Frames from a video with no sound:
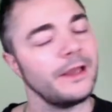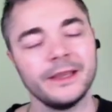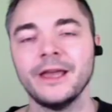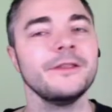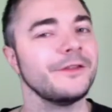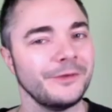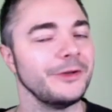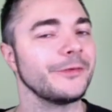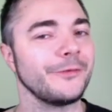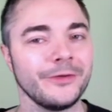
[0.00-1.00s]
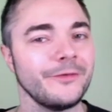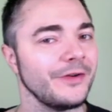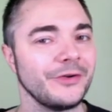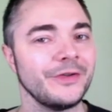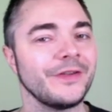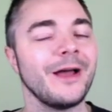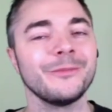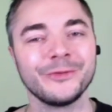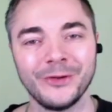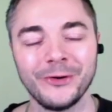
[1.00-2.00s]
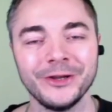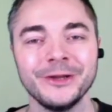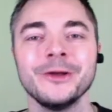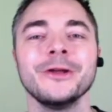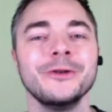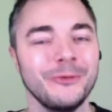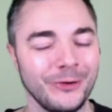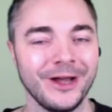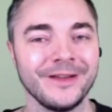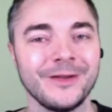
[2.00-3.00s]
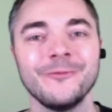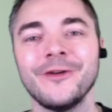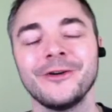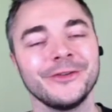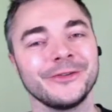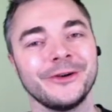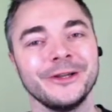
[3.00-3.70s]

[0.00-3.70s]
Again, this video is for the veterans. I'm sorry, new guys, I'm very sorry.